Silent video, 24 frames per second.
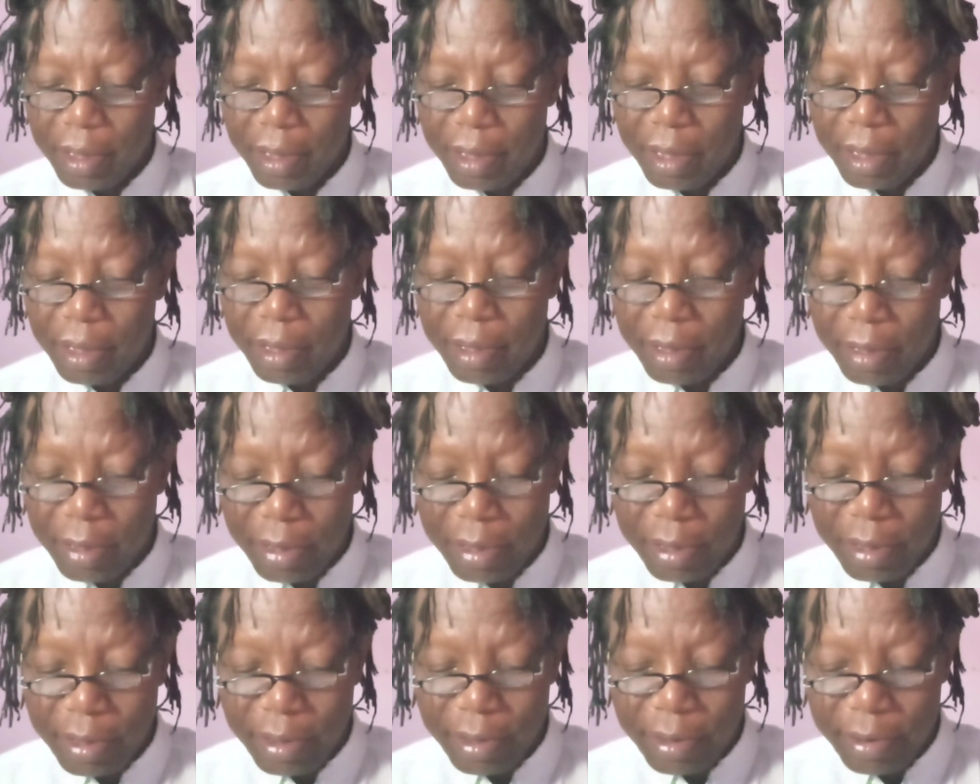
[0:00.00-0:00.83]

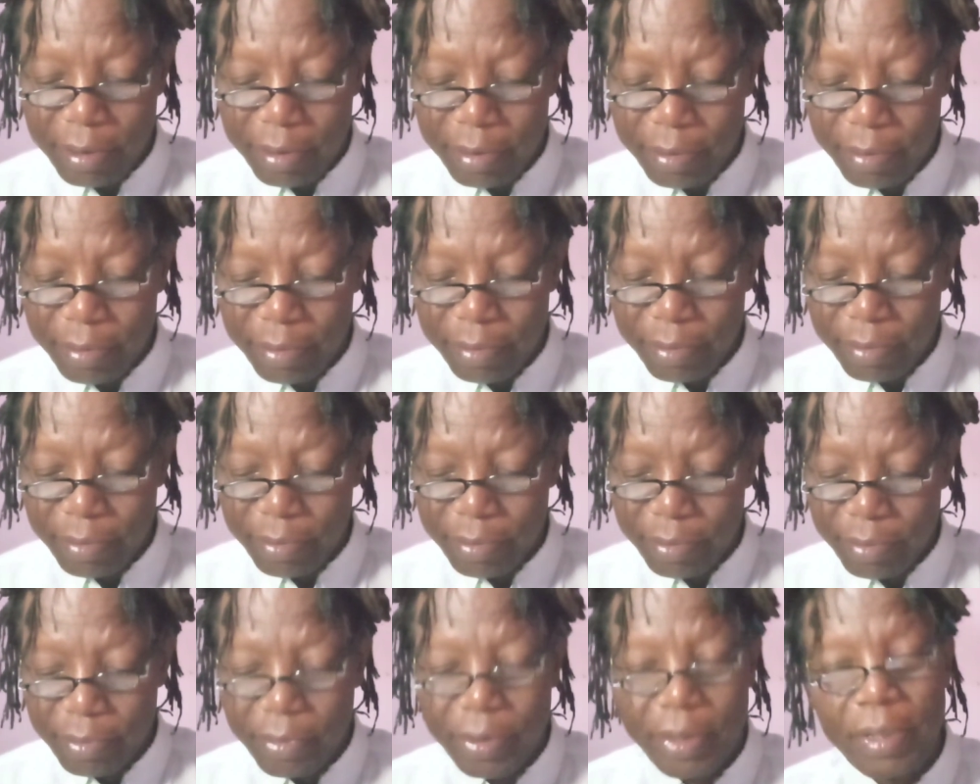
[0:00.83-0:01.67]
Energy.
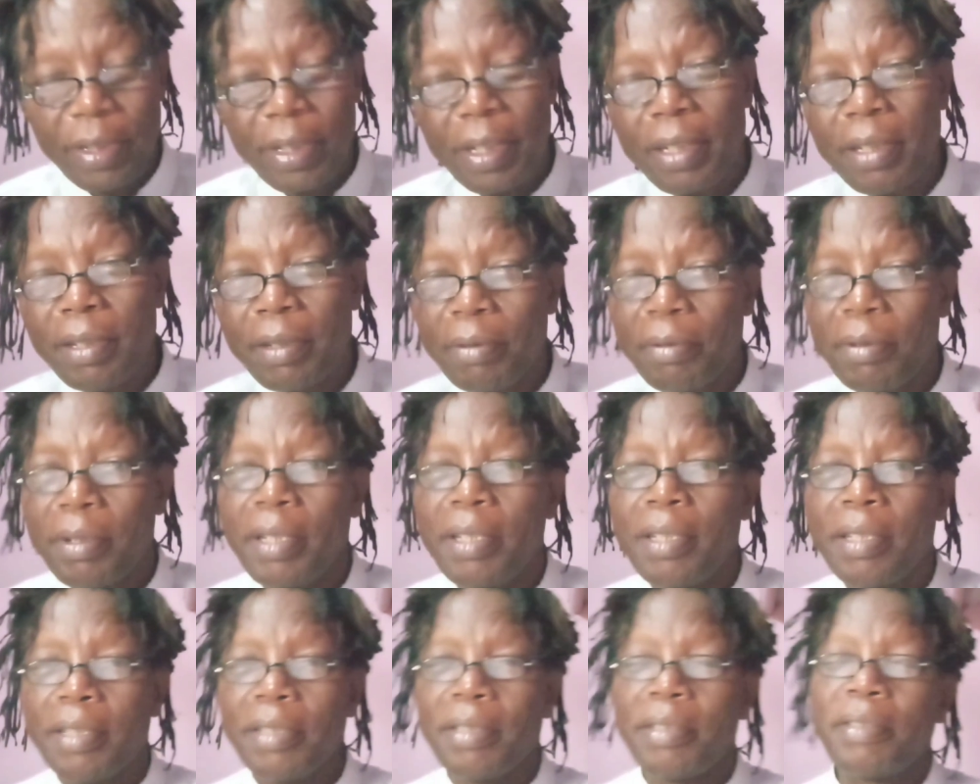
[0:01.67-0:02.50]
Anyway,
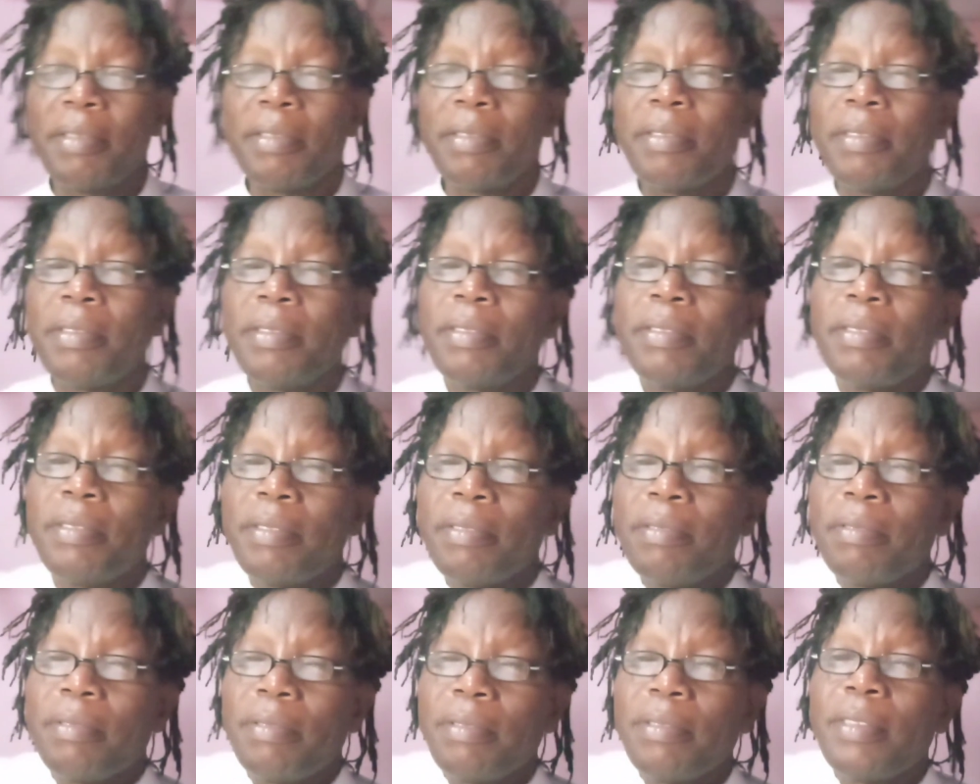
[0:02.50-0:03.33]

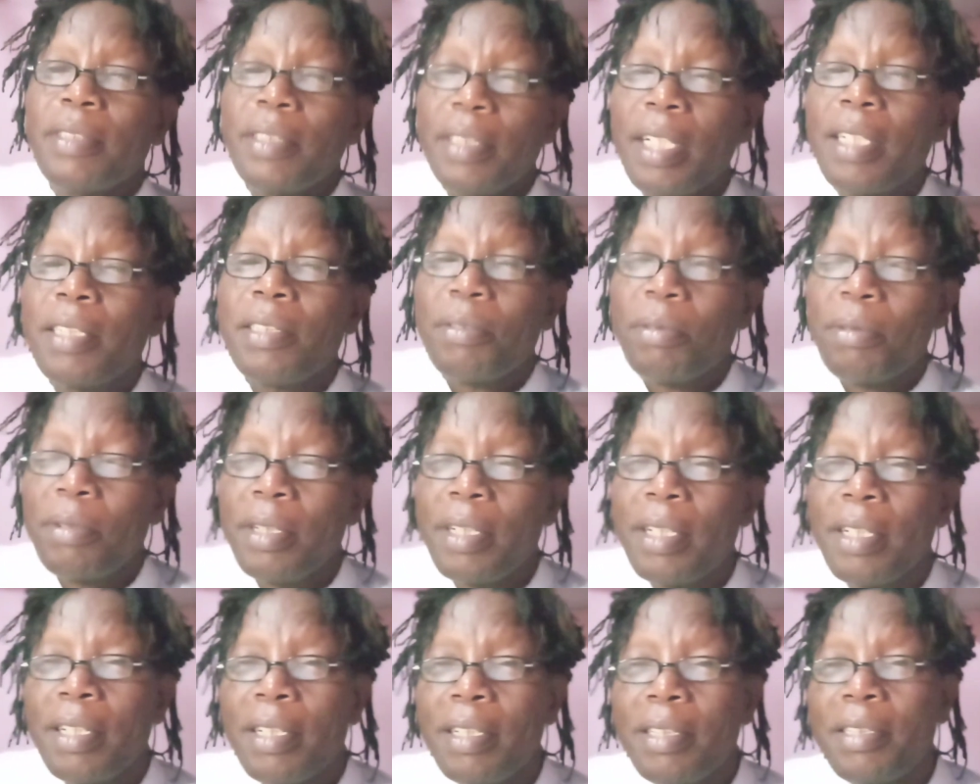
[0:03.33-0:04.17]
that's what
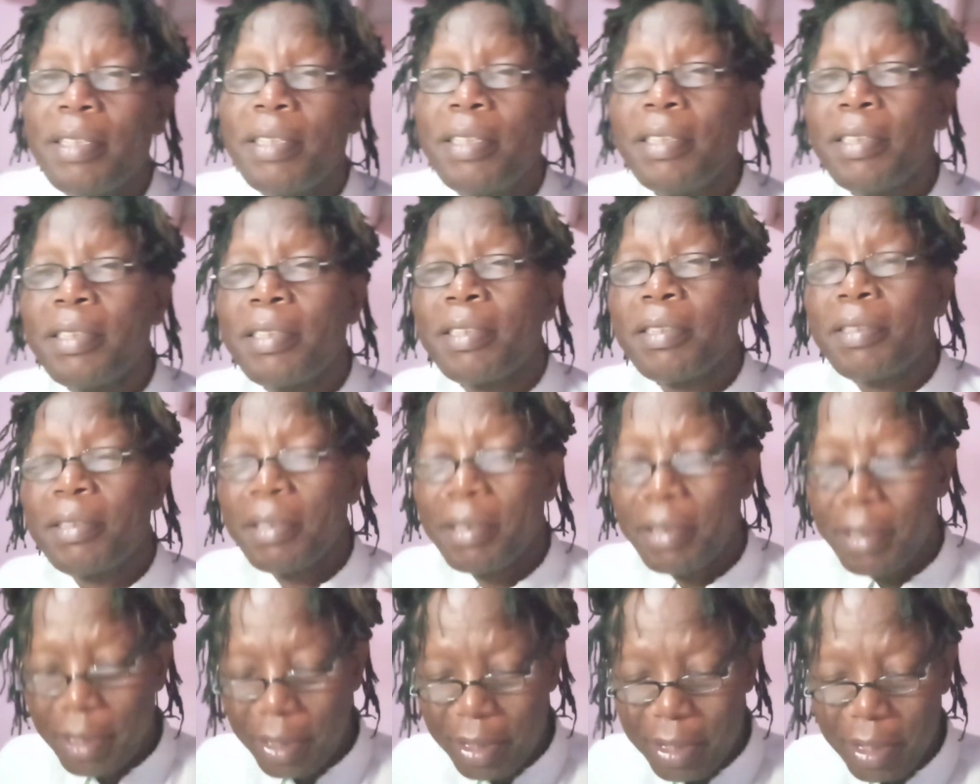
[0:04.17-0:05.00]
energy is.
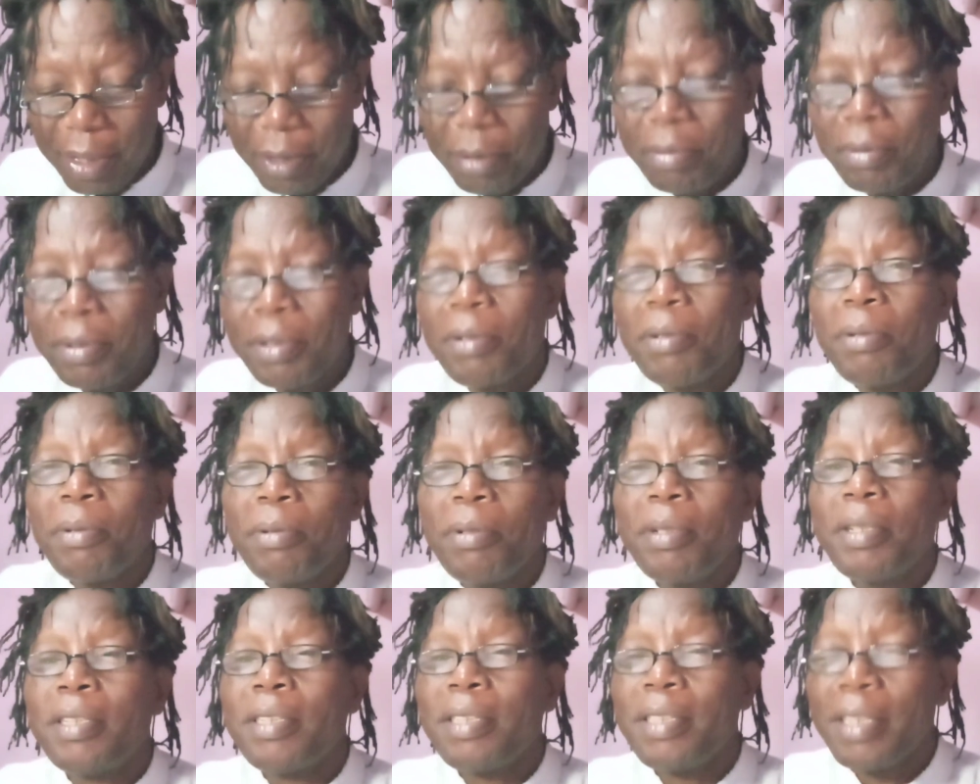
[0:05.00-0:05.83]
I think we know
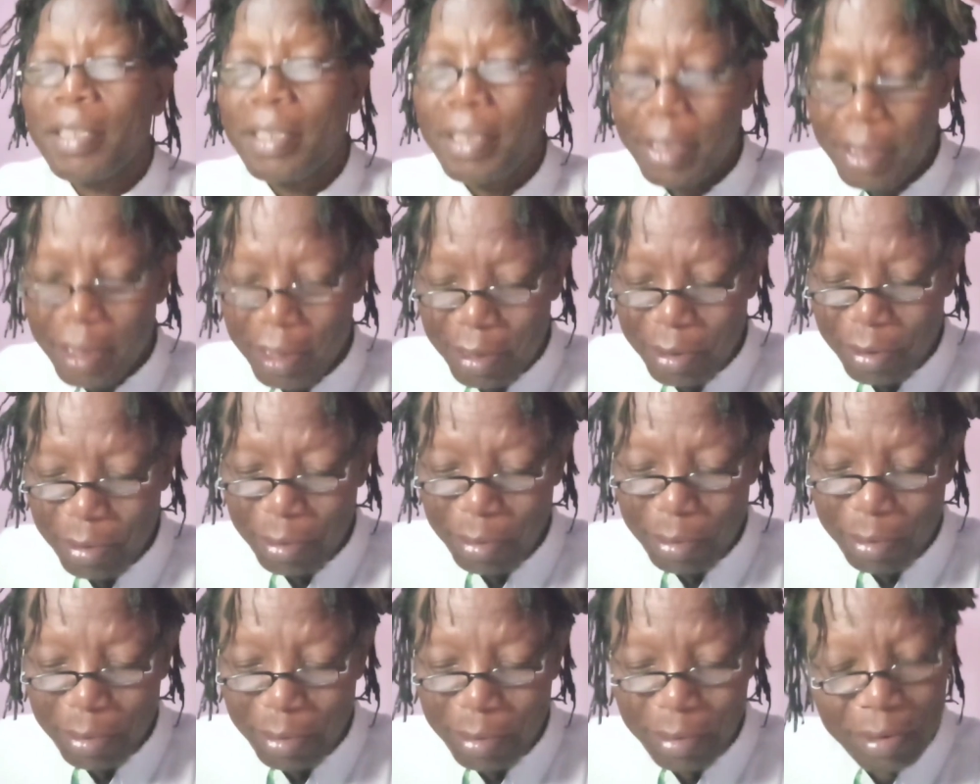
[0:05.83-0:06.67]
what is energy,
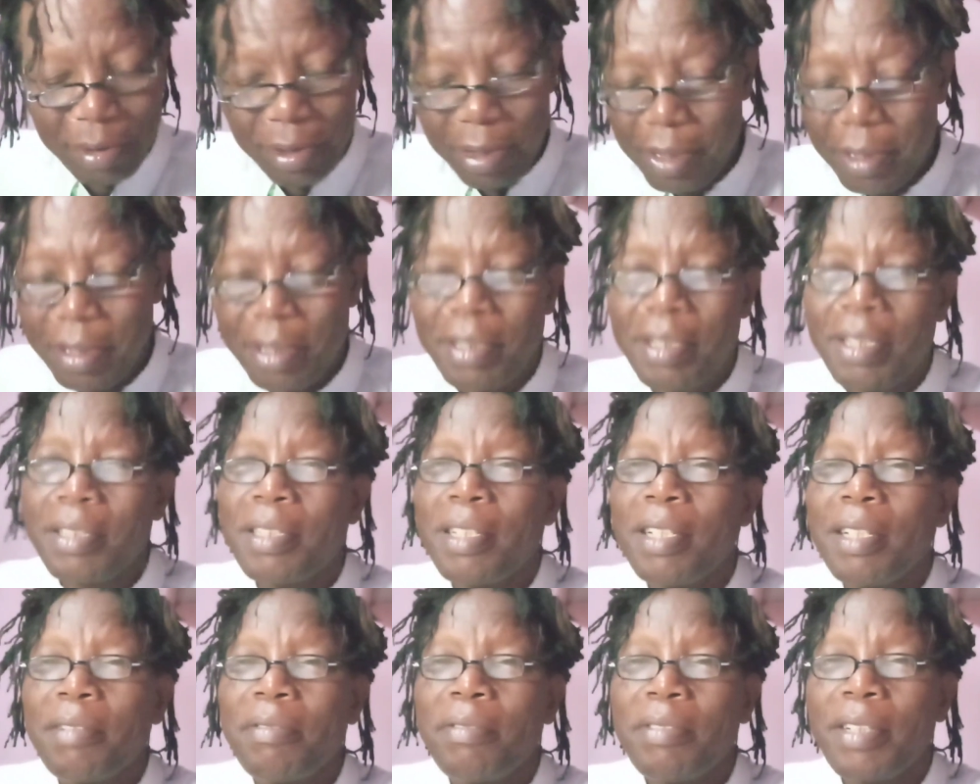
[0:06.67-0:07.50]
so let's just
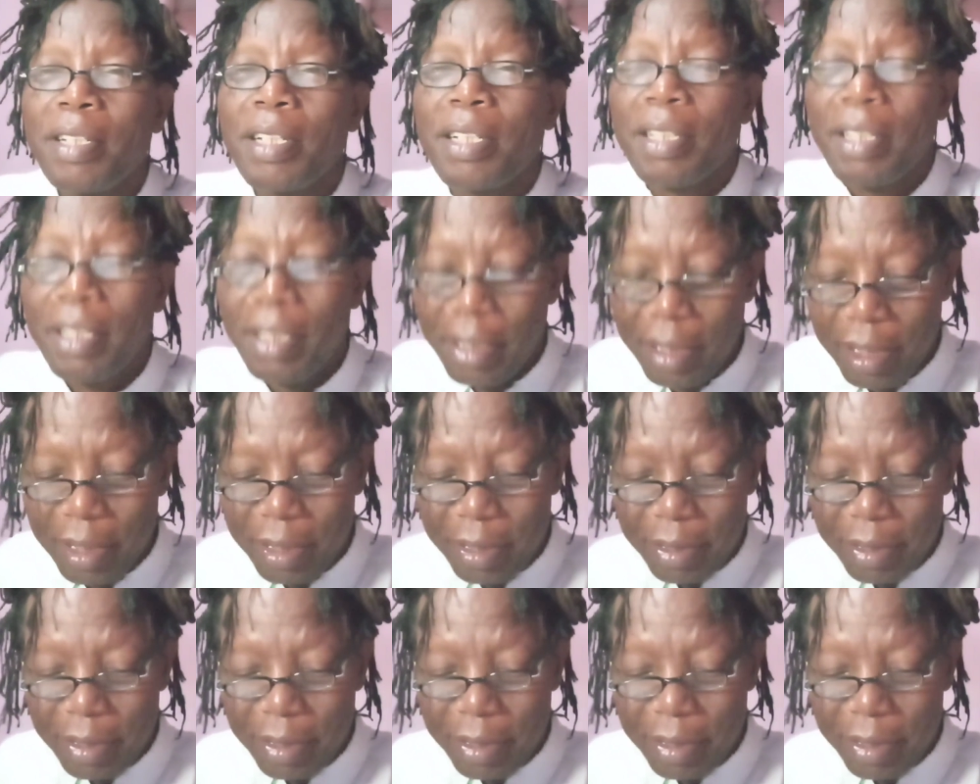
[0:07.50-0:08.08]
leave it at that.